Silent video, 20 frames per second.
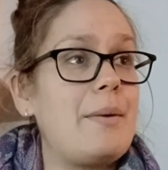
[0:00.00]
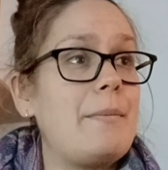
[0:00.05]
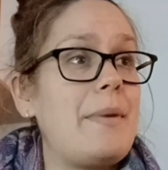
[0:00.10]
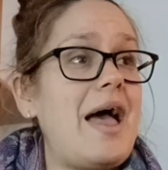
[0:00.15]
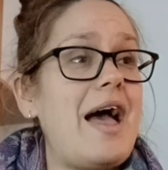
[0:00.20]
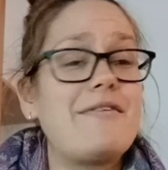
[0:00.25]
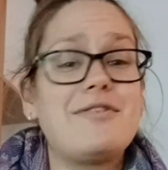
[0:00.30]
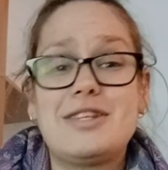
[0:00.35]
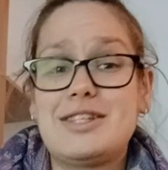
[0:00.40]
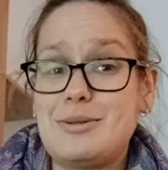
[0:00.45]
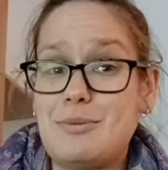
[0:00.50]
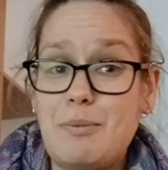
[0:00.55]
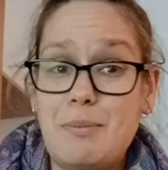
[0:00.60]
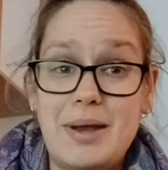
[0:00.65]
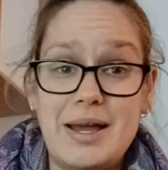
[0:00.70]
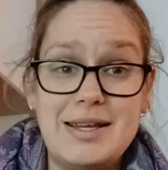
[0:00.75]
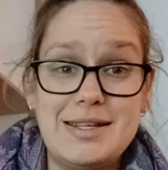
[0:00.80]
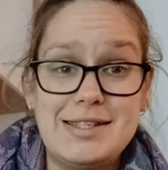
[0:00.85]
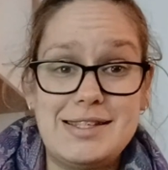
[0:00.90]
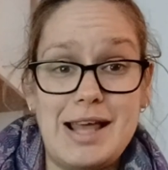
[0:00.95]
having some of
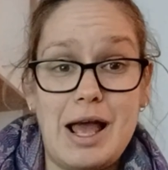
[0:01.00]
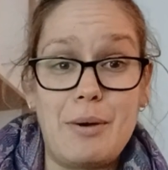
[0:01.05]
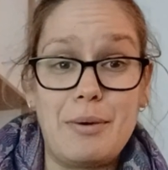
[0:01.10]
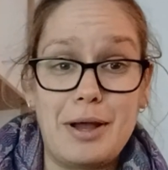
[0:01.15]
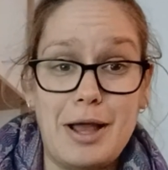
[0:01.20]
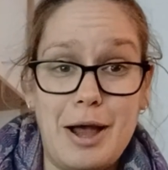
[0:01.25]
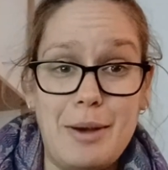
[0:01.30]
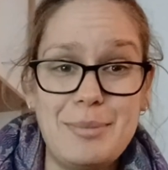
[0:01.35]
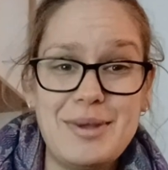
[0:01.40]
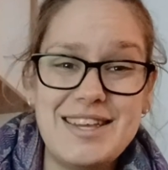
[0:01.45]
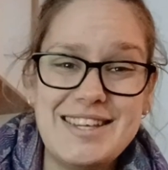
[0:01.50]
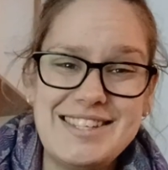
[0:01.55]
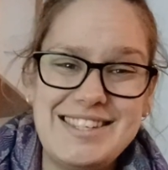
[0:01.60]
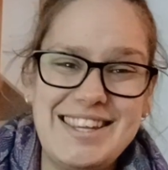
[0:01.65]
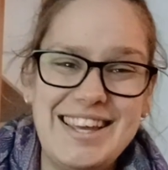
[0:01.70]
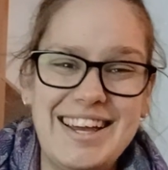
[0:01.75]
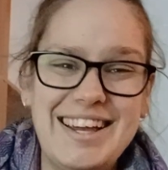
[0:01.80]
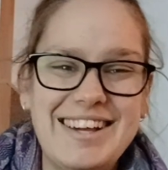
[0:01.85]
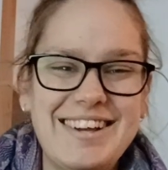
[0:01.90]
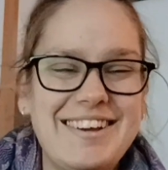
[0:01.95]
my sour
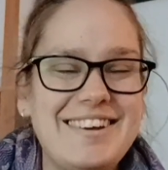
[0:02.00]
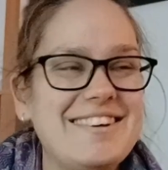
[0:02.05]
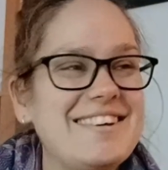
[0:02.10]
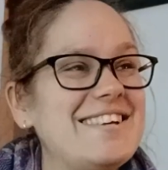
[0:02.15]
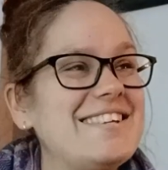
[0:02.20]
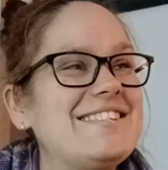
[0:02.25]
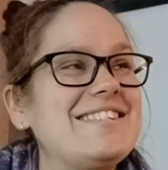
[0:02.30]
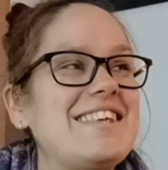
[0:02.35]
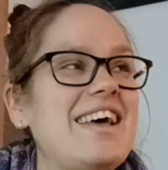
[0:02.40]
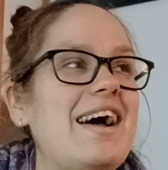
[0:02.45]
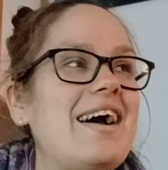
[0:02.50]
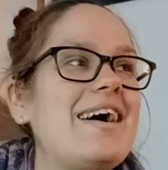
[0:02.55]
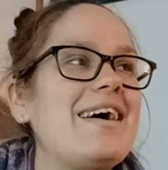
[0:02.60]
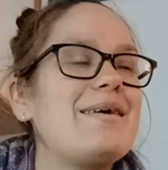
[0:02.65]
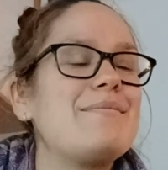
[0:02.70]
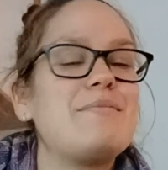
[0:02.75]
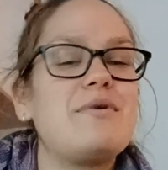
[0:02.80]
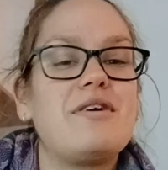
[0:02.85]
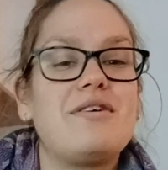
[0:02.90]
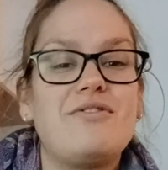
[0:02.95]
gummies, because
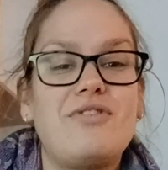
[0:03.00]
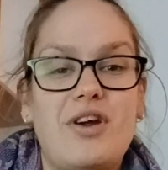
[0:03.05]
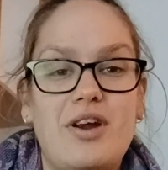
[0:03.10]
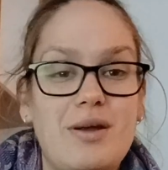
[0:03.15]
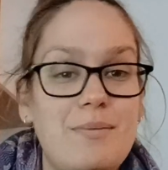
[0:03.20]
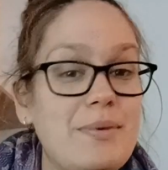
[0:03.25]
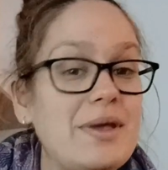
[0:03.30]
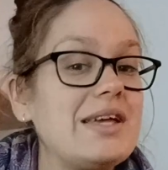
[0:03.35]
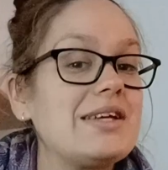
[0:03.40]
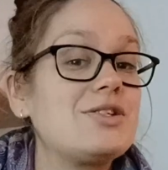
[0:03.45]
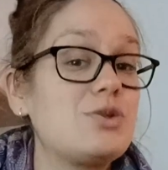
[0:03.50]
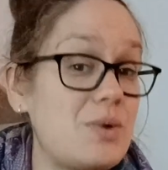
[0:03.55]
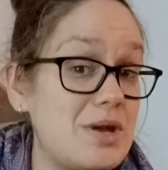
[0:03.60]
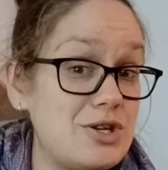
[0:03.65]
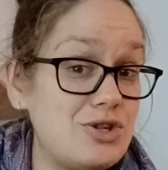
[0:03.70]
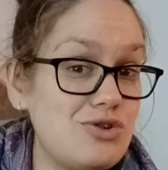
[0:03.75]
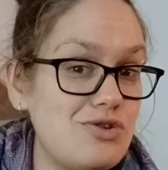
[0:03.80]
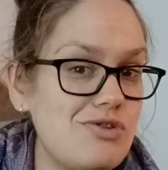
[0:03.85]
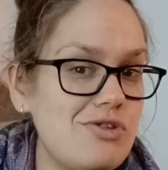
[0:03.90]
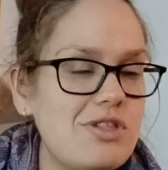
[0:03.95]
I'm a very big
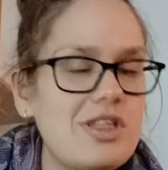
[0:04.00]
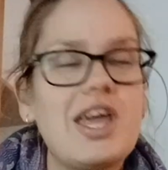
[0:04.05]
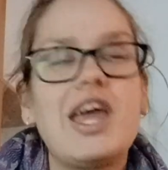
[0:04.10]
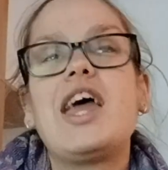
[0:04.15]
sweet tooth.